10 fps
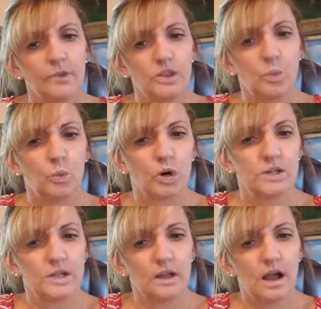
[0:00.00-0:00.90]
The
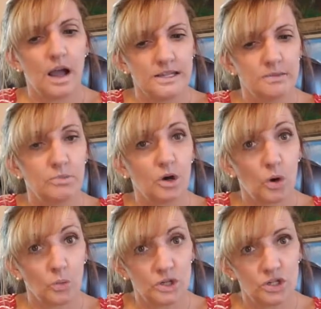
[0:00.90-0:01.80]
words Eisenberg
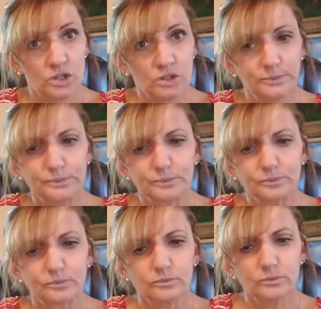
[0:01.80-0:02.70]
Original
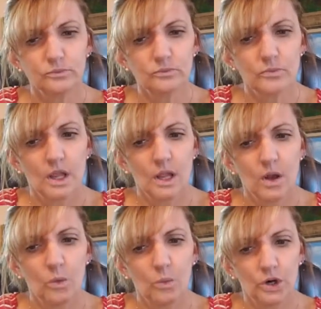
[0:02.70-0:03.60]

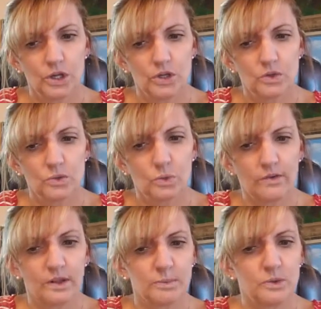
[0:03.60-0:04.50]
were used
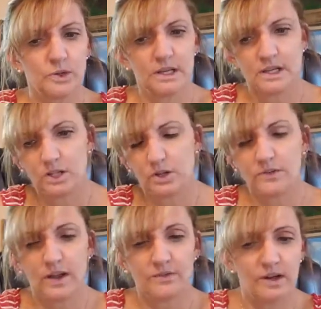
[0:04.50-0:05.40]
roughly between
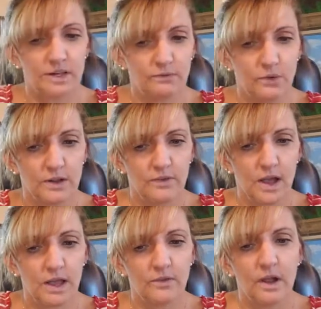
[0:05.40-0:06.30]
1935 and 1945,